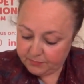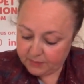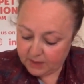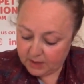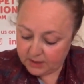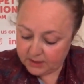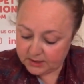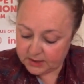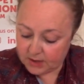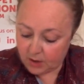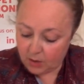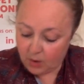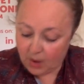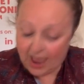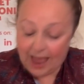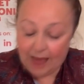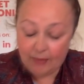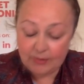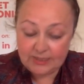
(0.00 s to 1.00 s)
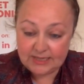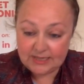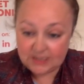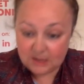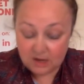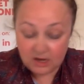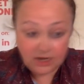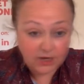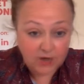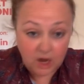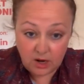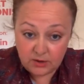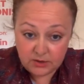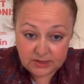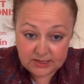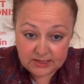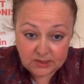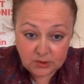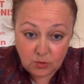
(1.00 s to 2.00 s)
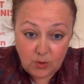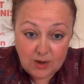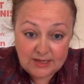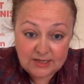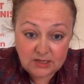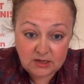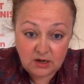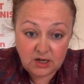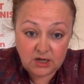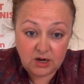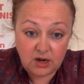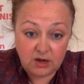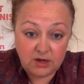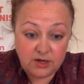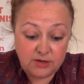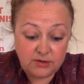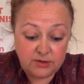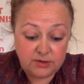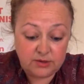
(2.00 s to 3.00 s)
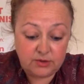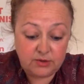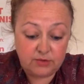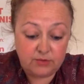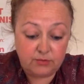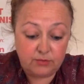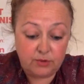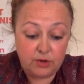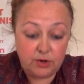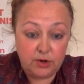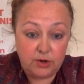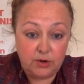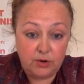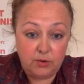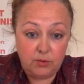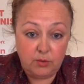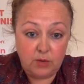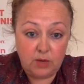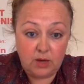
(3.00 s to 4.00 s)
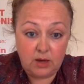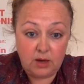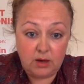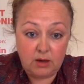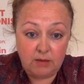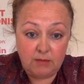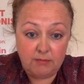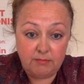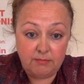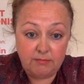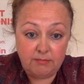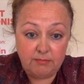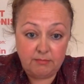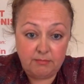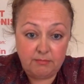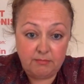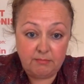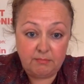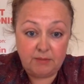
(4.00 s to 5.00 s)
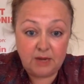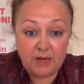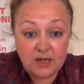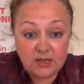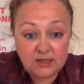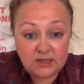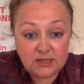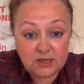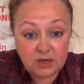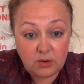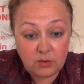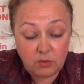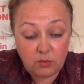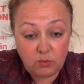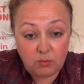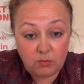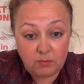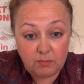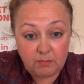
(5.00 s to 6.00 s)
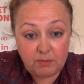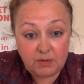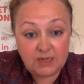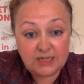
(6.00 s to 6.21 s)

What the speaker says: So how is it diagnosed? It's always diagnosed through blood, so blood